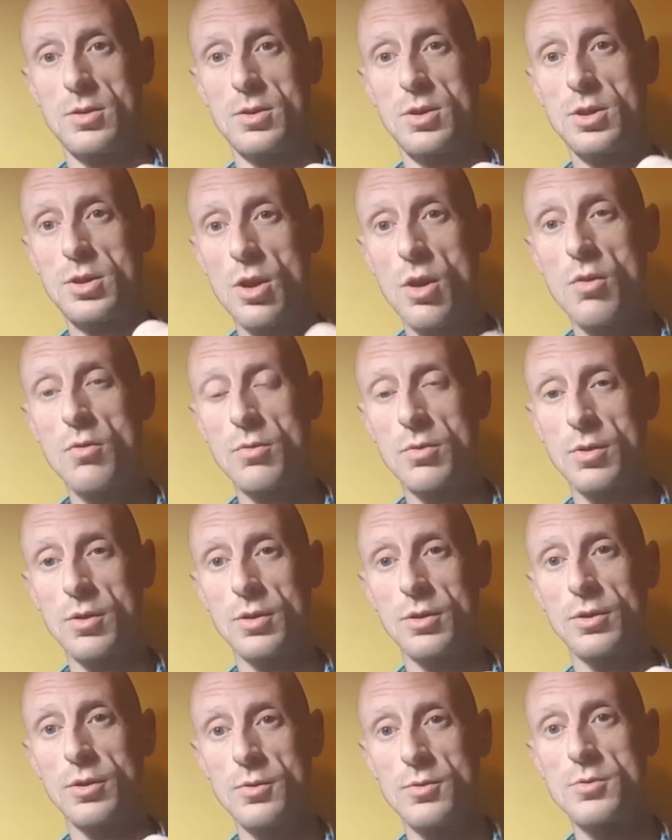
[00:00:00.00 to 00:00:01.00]
You don't
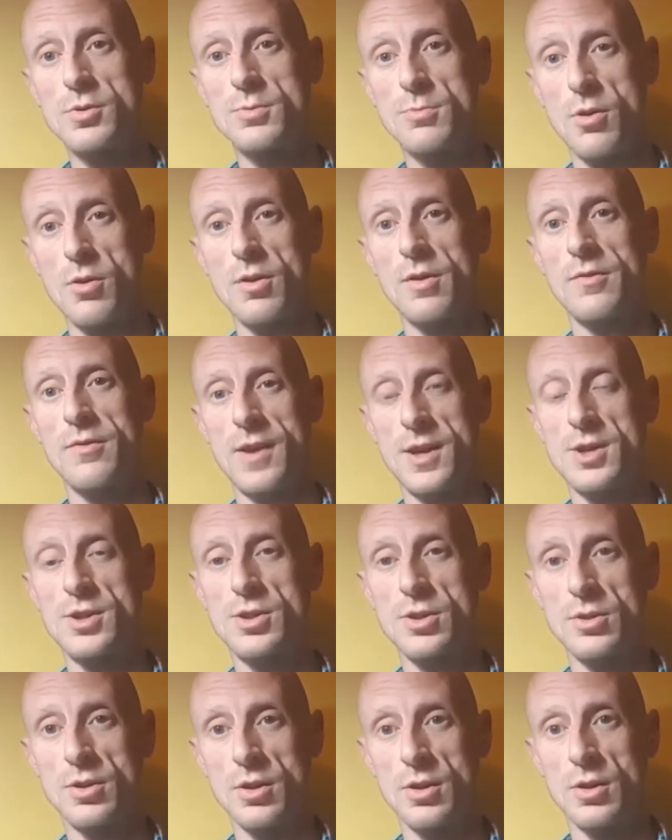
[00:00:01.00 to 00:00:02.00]
lose
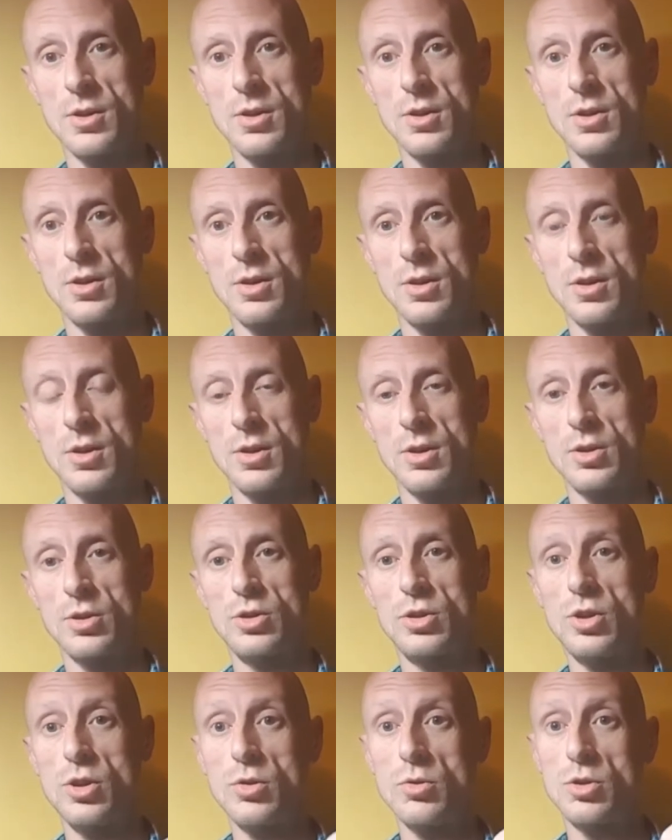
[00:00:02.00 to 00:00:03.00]
motivation.
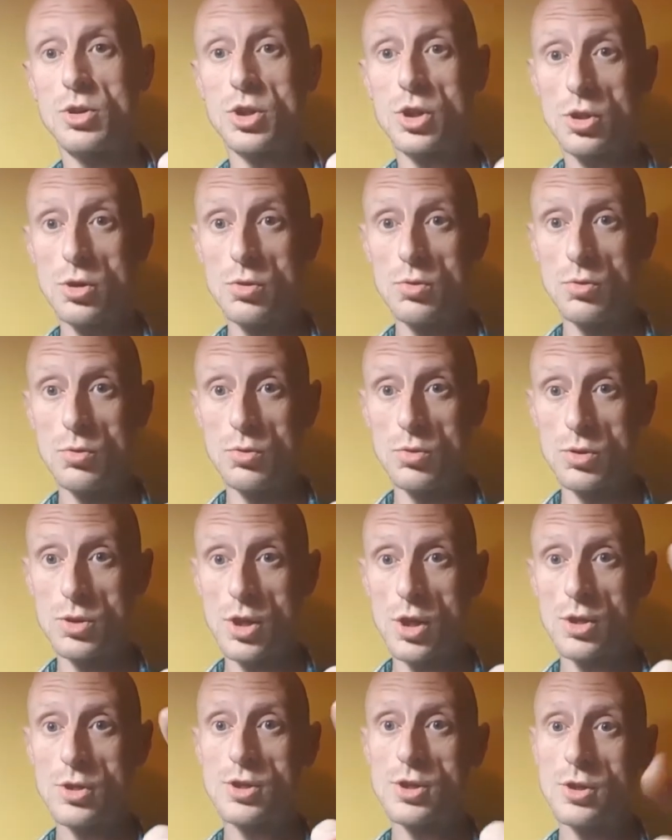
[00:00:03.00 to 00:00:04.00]
You choose
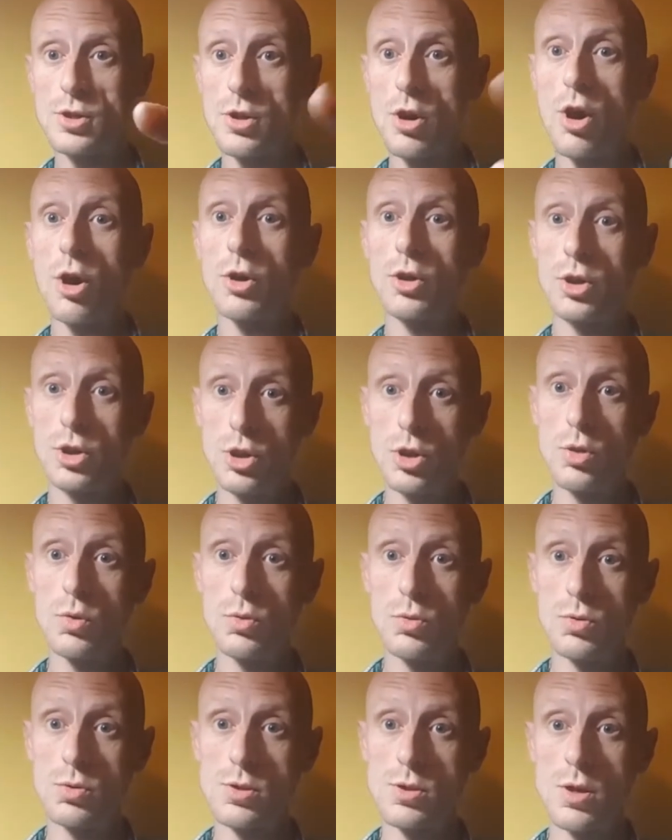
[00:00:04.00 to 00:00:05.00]
to not
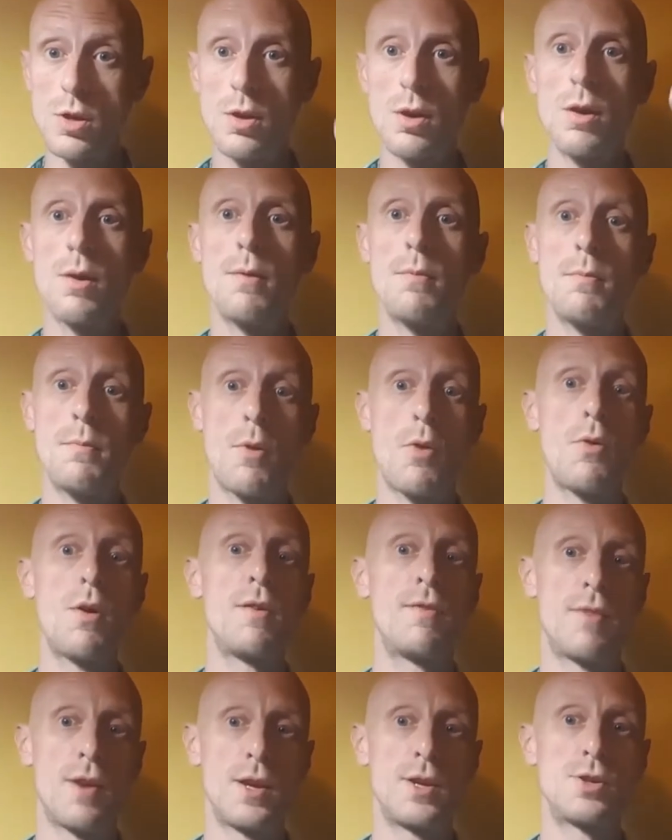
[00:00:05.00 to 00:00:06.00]
use
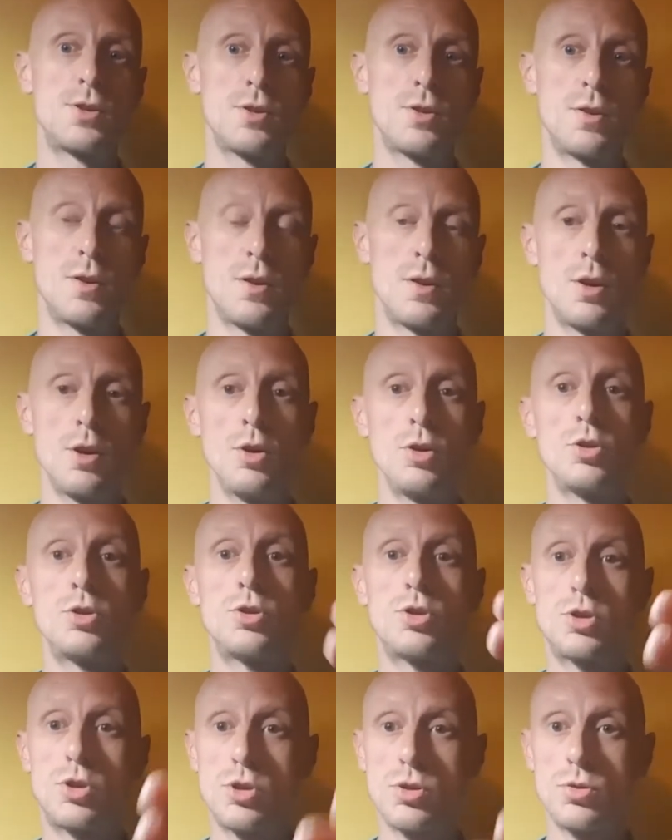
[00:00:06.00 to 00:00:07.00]
motivation.
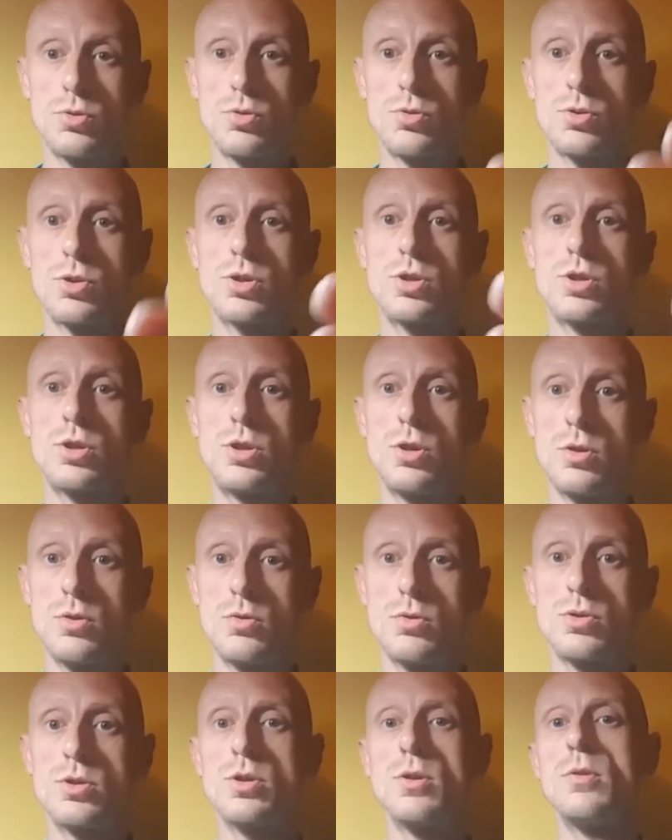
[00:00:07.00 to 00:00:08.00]
Choose to
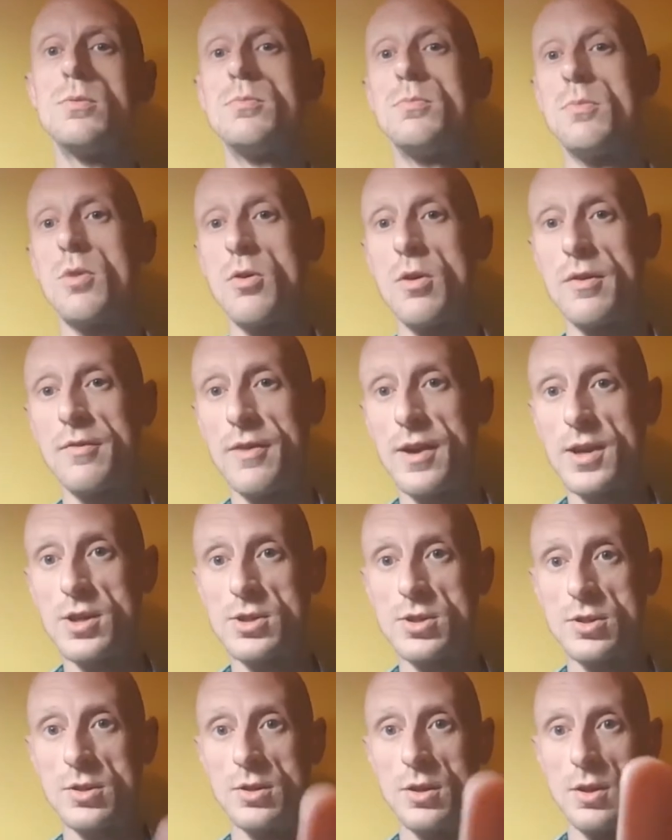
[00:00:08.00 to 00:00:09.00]
use
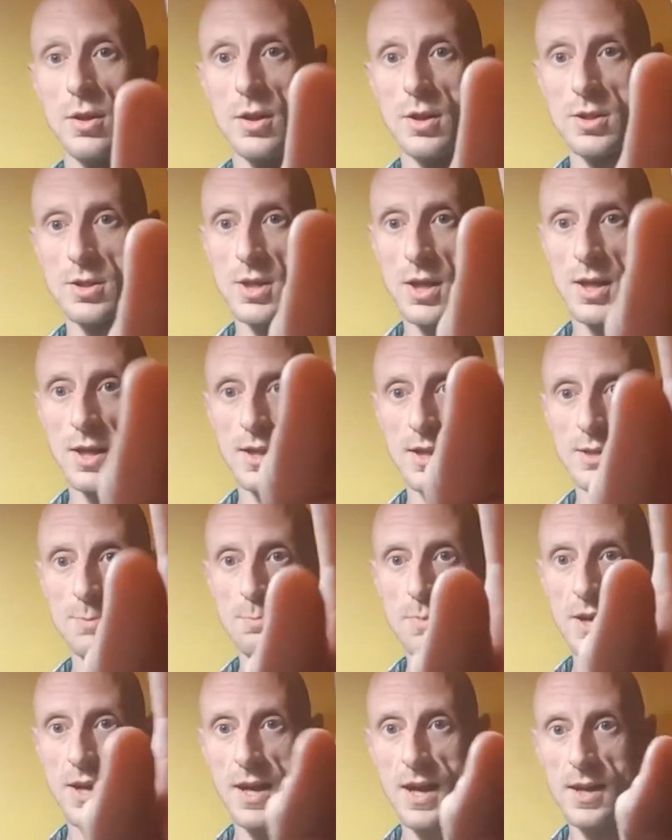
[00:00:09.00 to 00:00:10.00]
motivation. Check out this
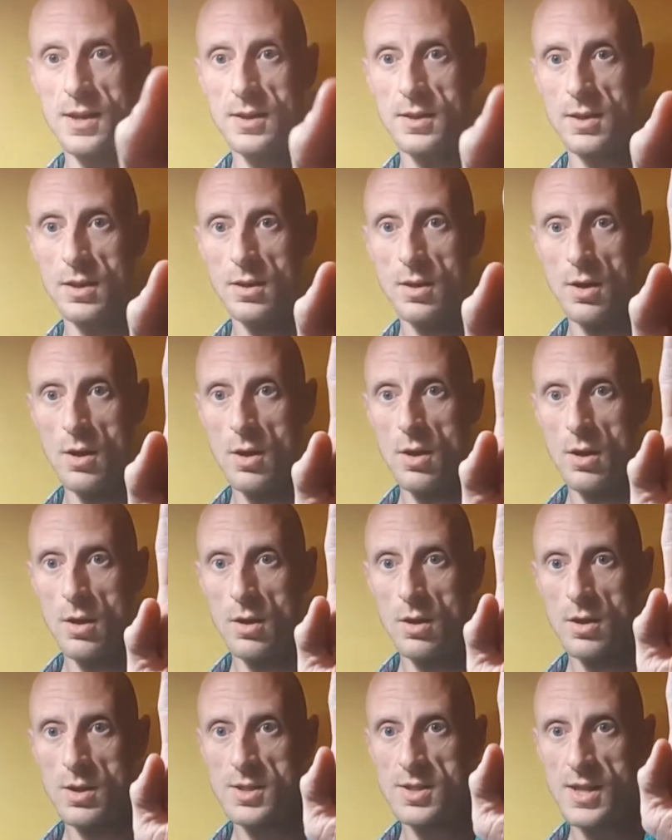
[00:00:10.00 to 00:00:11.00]
big hand.
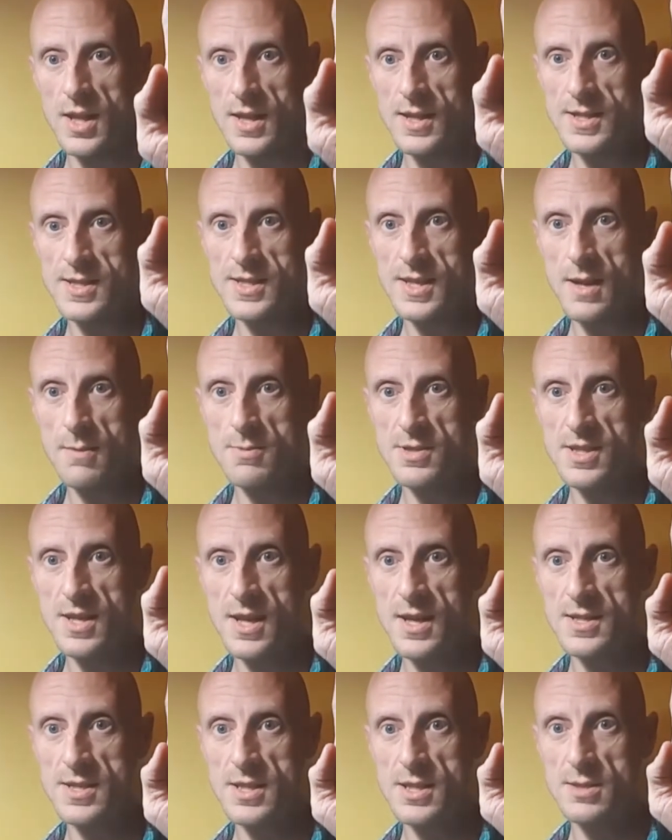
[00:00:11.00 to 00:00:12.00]
It's like the same
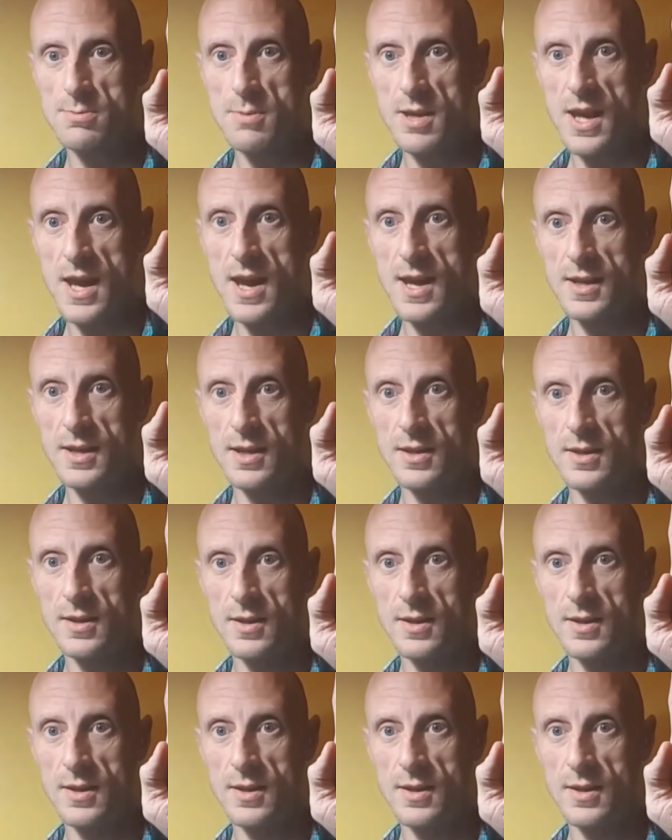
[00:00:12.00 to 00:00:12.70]
size as my head.